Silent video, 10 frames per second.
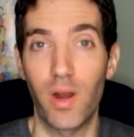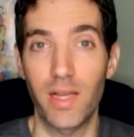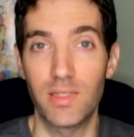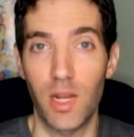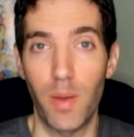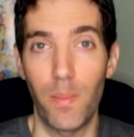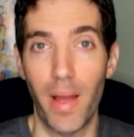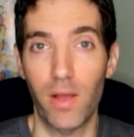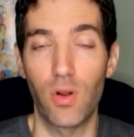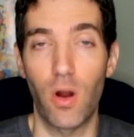I said about
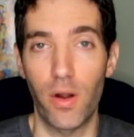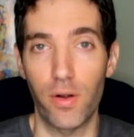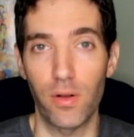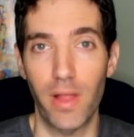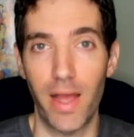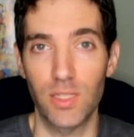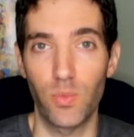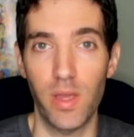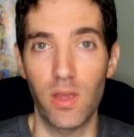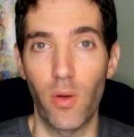Michael Carter last
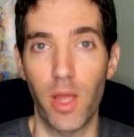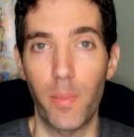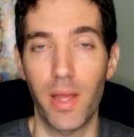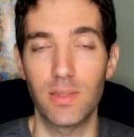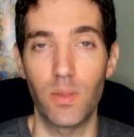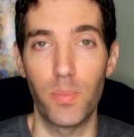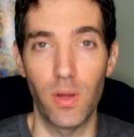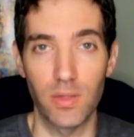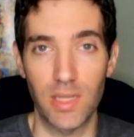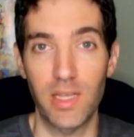week going up against the
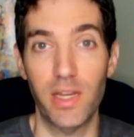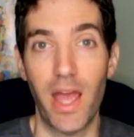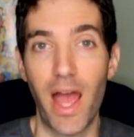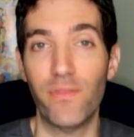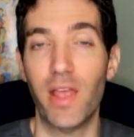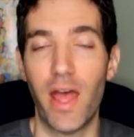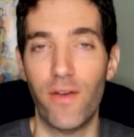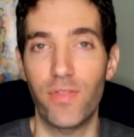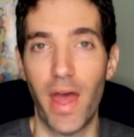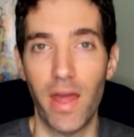Bills. I said you have to
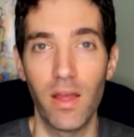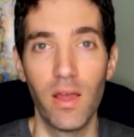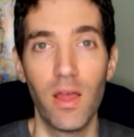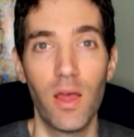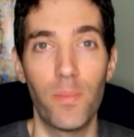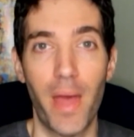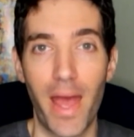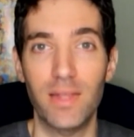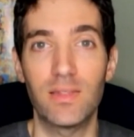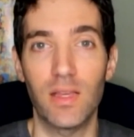have that
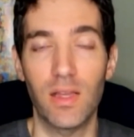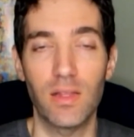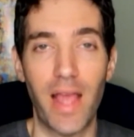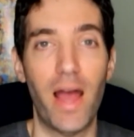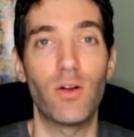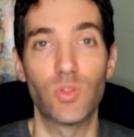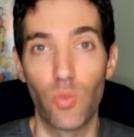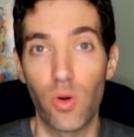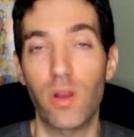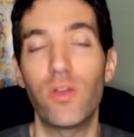passing downs
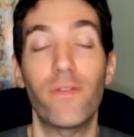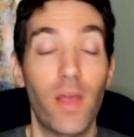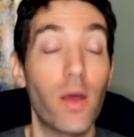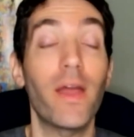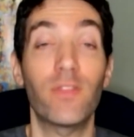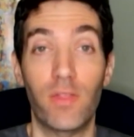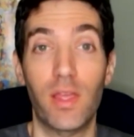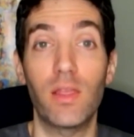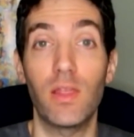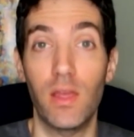work. You have to have
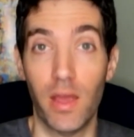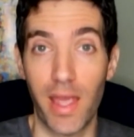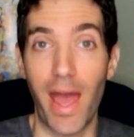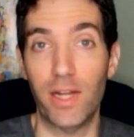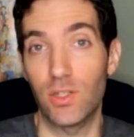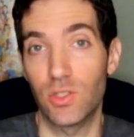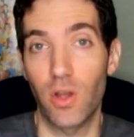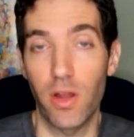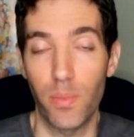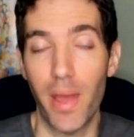the catches,
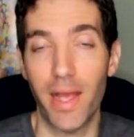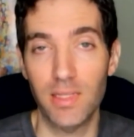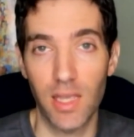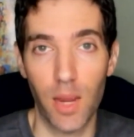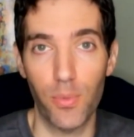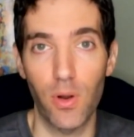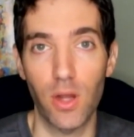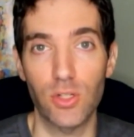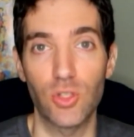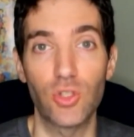the passing game
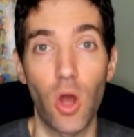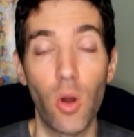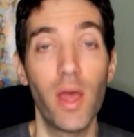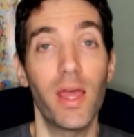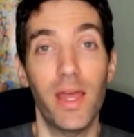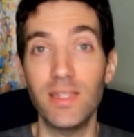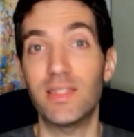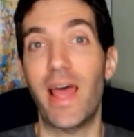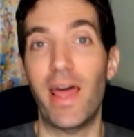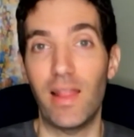production. So his
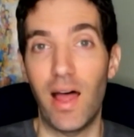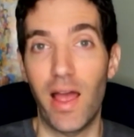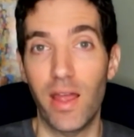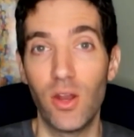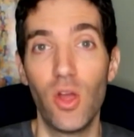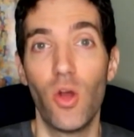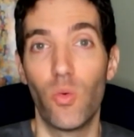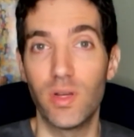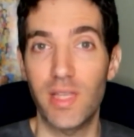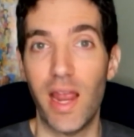stat line
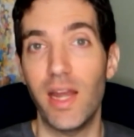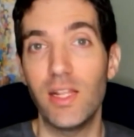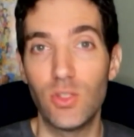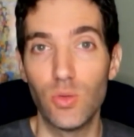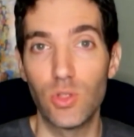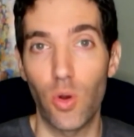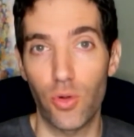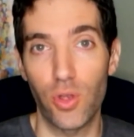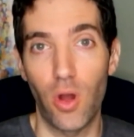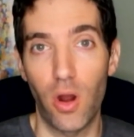was 82
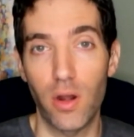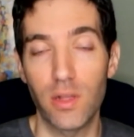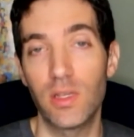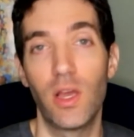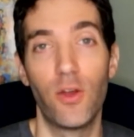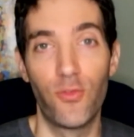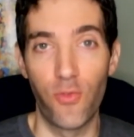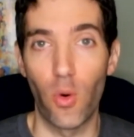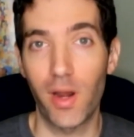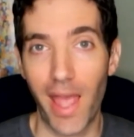total yards,
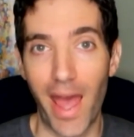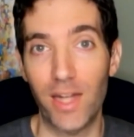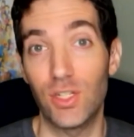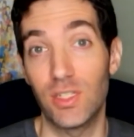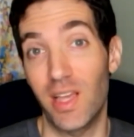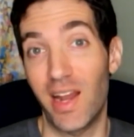4 catches.